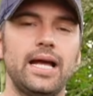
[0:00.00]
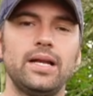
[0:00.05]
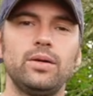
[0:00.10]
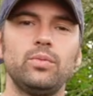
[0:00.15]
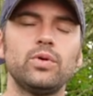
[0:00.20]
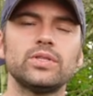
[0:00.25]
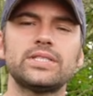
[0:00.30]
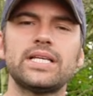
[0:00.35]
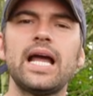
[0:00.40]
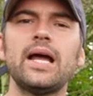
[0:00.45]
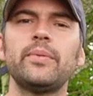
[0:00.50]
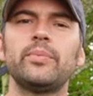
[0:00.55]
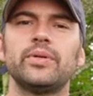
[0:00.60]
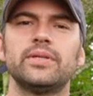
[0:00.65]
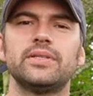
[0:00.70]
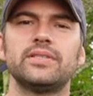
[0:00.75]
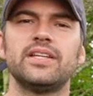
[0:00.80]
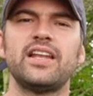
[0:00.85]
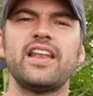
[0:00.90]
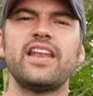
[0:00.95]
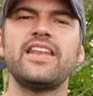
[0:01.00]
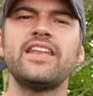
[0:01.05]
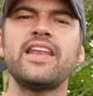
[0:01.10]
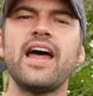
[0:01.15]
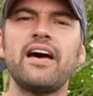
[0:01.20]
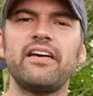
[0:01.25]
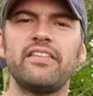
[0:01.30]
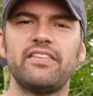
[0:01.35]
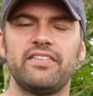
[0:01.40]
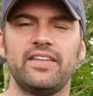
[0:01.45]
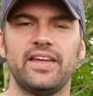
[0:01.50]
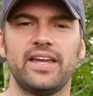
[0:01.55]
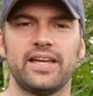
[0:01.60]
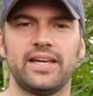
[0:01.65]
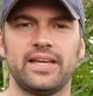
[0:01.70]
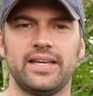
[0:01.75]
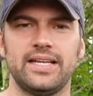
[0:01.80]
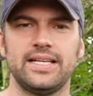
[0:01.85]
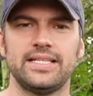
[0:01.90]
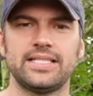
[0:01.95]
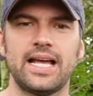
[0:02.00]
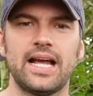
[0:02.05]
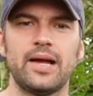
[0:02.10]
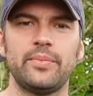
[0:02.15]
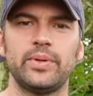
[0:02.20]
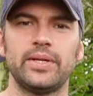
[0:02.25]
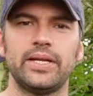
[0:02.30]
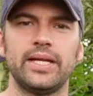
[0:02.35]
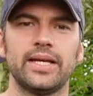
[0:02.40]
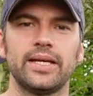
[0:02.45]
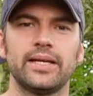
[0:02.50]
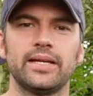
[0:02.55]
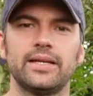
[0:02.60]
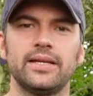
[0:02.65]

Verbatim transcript: And what's happened? Nothing is happening.